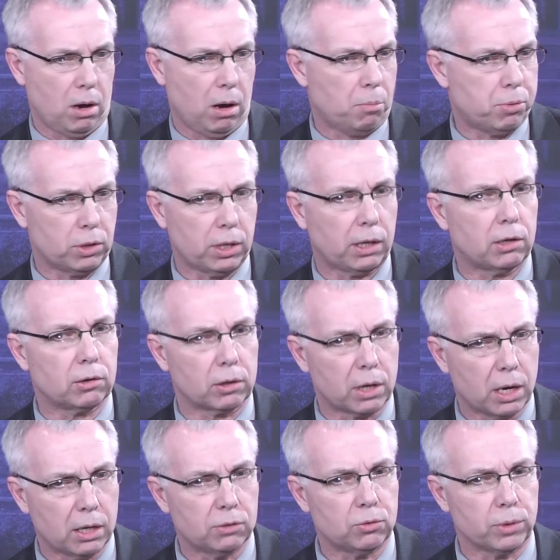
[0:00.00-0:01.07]
a particular
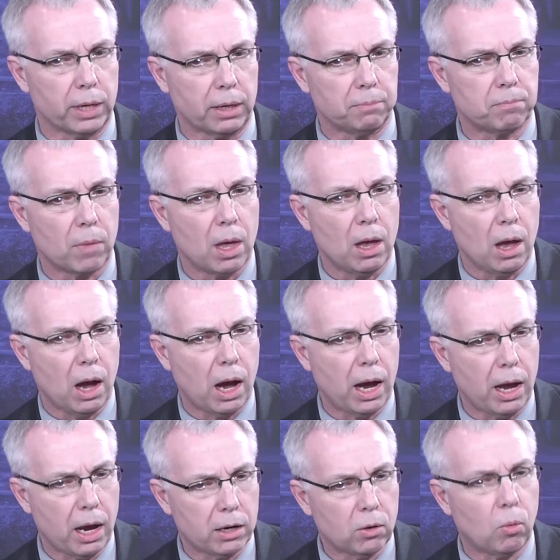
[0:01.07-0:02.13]
country,
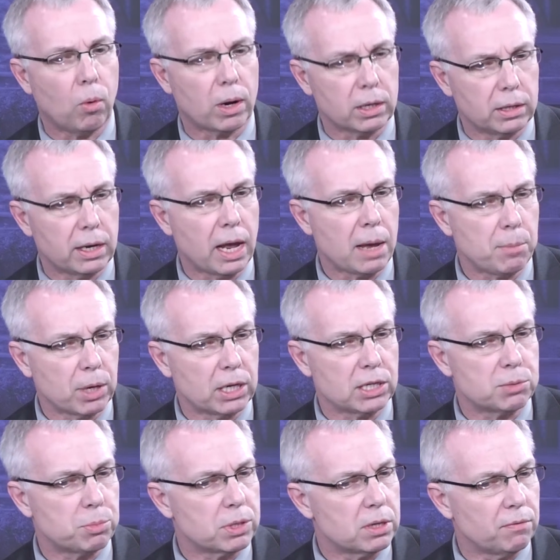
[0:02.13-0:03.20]
I don't want to name any
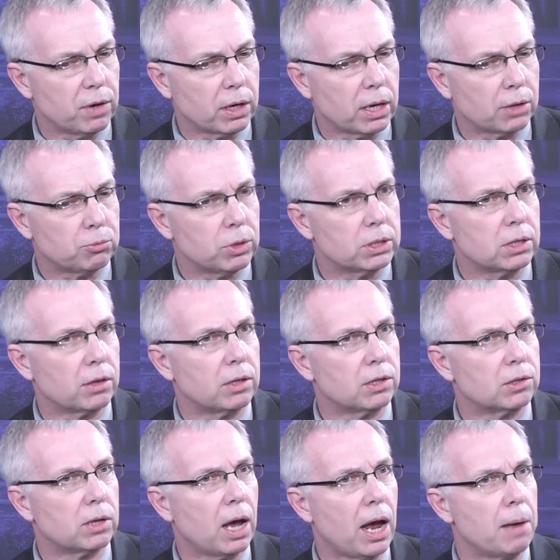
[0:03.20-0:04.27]
specific countries at
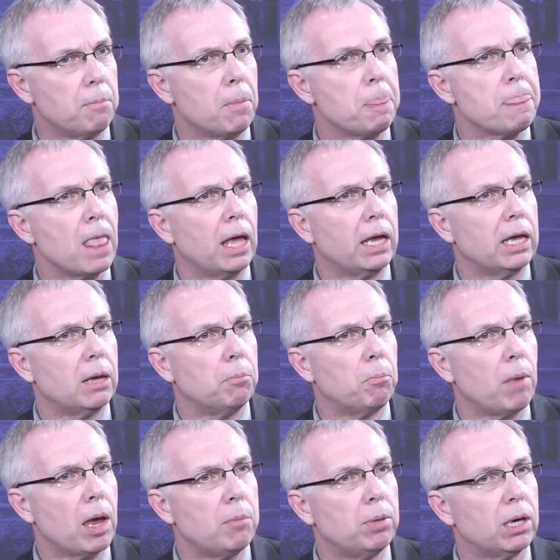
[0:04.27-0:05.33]
this time, it
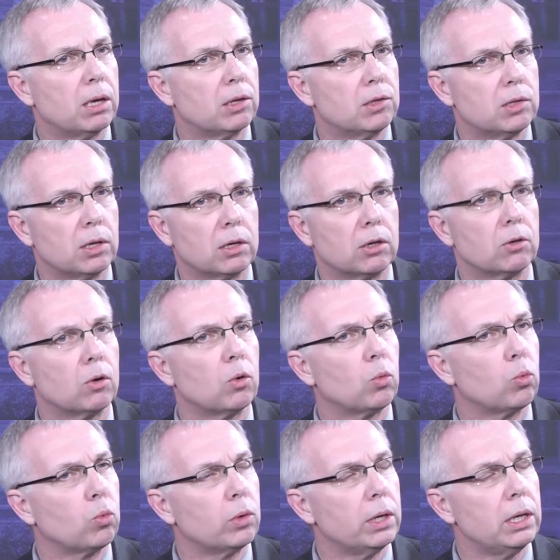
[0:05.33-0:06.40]
may be considered
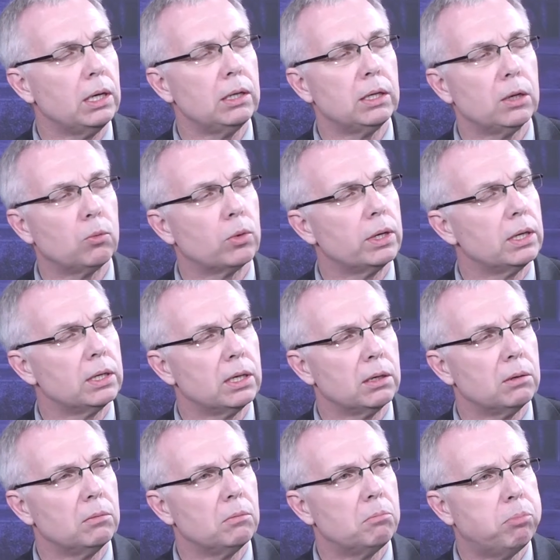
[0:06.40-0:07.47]
really,
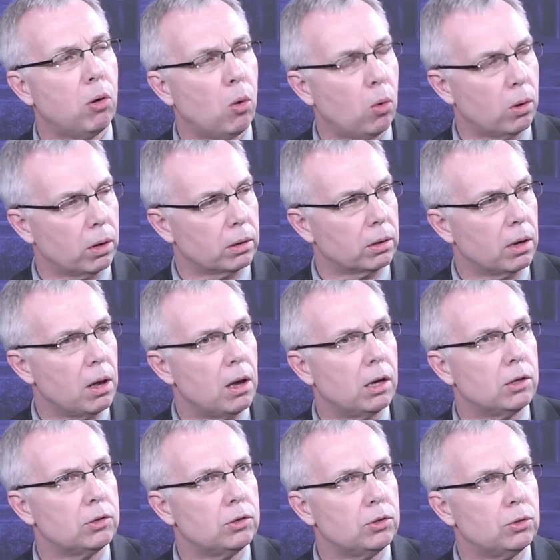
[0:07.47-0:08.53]
really poor
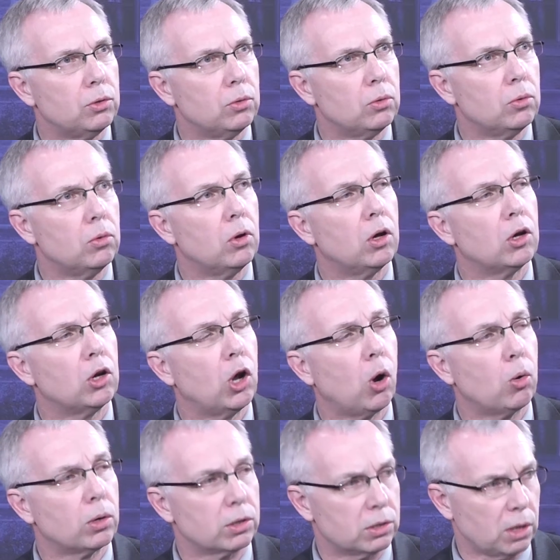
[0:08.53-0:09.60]
to
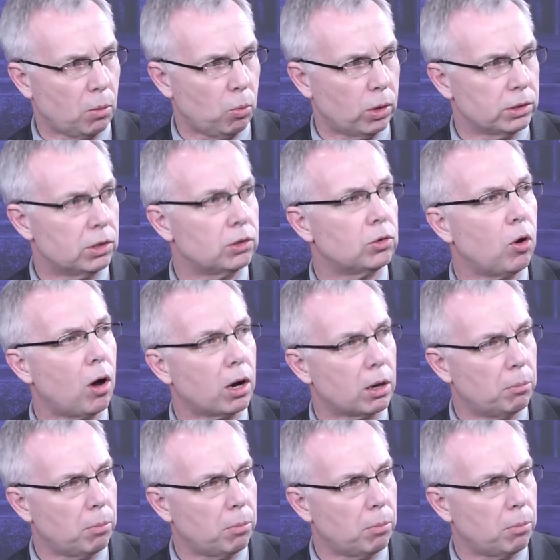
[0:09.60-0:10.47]
go to someone to talk